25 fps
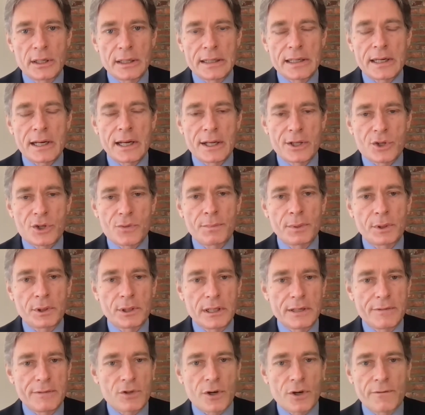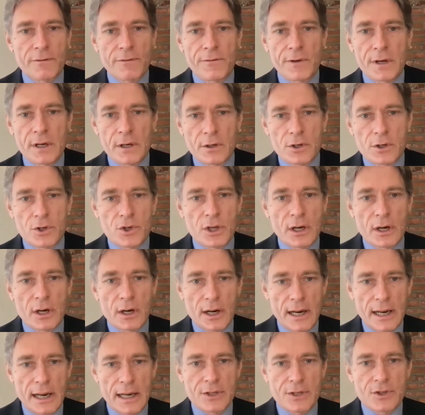intense beliefs, our fears and
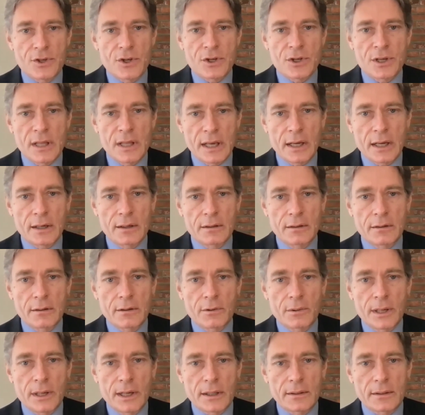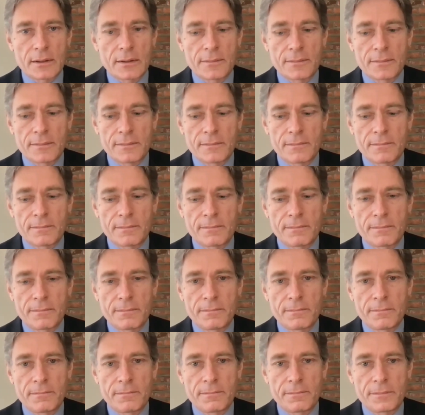our hates. Isn't that correct?
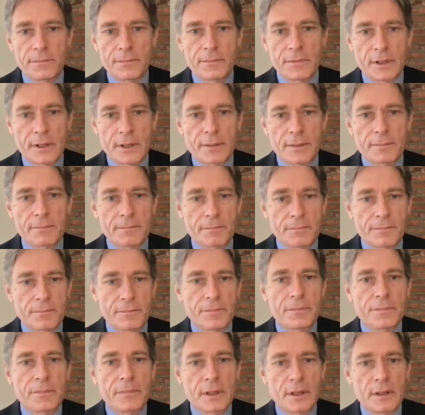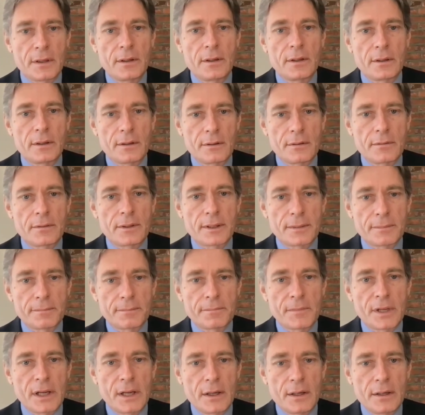It is absolutely correct.
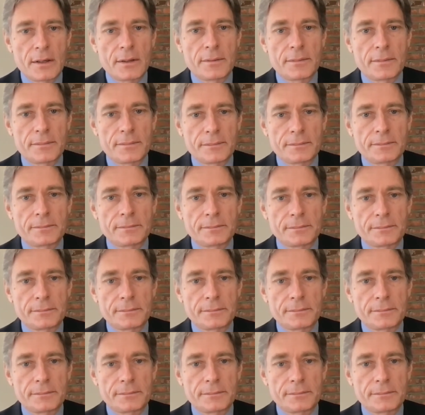And their business